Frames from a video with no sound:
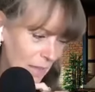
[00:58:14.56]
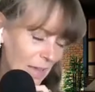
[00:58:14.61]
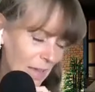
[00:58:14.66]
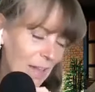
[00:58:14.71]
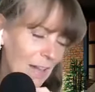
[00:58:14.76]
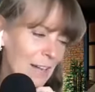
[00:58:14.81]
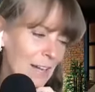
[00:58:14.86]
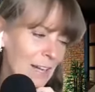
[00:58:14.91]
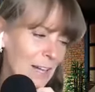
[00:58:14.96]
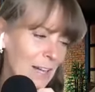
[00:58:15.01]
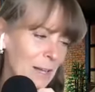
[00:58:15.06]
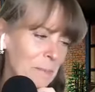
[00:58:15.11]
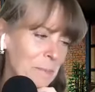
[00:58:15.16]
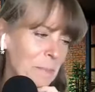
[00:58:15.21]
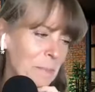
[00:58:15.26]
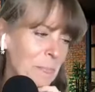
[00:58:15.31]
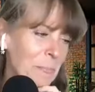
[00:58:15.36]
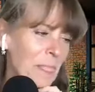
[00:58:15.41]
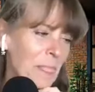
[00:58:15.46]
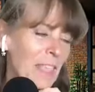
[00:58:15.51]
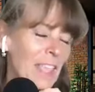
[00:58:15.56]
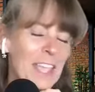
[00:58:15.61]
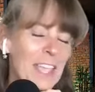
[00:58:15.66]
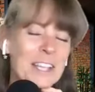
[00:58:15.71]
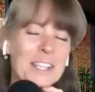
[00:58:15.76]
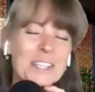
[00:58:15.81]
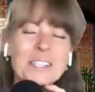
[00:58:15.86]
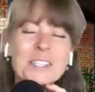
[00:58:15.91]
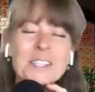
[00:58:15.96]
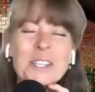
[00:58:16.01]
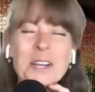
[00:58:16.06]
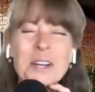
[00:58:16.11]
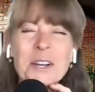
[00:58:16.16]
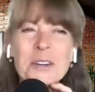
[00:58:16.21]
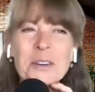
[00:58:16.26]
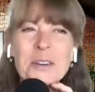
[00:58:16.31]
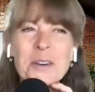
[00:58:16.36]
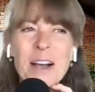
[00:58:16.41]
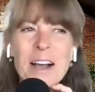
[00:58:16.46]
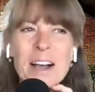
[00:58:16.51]
I know.
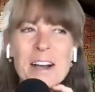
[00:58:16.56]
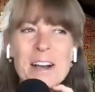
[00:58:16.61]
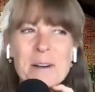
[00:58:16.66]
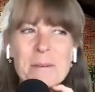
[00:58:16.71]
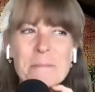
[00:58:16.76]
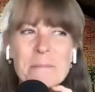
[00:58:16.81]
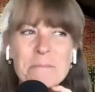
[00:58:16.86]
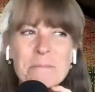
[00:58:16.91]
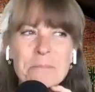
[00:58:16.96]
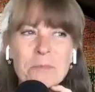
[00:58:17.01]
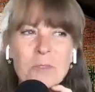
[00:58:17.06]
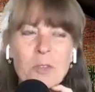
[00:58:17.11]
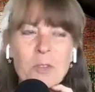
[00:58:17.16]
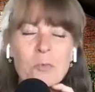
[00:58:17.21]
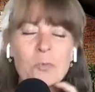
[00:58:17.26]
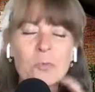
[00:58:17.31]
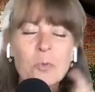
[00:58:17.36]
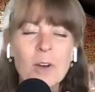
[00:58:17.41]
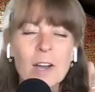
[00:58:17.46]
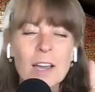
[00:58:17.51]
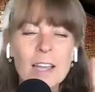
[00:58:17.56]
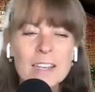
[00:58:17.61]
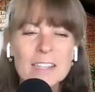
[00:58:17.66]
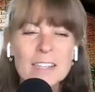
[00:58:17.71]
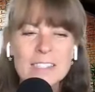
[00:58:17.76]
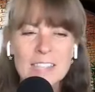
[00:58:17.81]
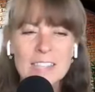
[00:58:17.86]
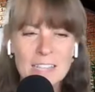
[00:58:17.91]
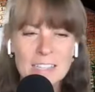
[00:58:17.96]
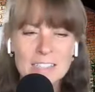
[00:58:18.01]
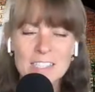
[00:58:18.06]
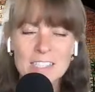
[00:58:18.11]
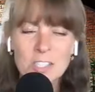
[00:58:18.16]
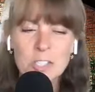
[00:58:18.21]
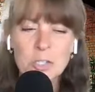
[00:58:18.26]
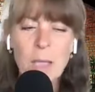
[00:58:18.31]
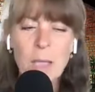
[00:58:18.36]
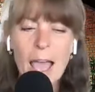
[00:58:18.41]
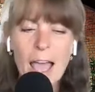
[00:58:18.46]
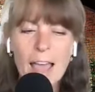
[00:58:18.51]
Since
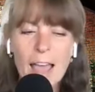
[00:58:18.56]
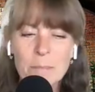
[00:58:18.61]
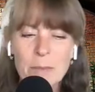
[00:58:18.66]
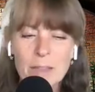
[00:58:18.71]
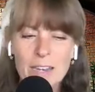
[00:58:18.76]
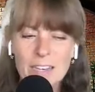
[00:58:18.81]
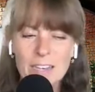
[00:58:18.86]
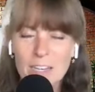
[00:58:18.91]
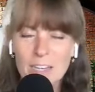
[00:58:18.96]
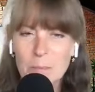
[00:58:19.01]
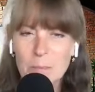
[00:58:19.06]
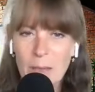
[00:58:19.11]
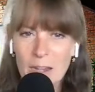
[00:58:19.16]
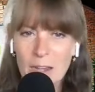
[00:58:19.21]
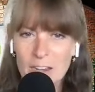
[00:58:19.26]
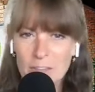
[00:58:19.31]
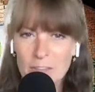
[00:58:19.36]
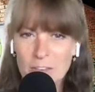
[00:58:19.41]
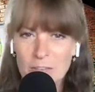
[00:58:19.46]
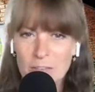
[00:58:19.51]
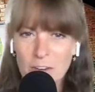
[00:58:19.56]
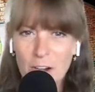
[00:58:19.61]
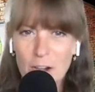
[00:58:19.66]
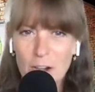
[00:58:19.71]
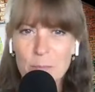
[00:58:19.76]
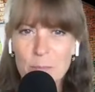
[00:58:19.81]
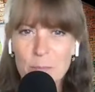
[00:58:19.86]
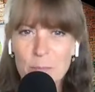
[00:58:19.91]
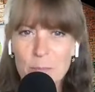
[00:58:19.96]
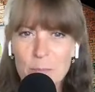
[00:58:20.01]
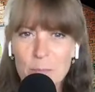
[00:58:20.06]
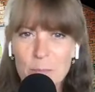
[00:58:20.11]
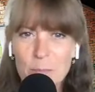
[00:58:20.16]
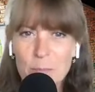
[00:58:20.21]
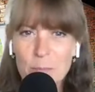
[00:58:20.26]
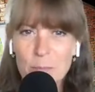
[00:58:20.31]
you have been in competitive environments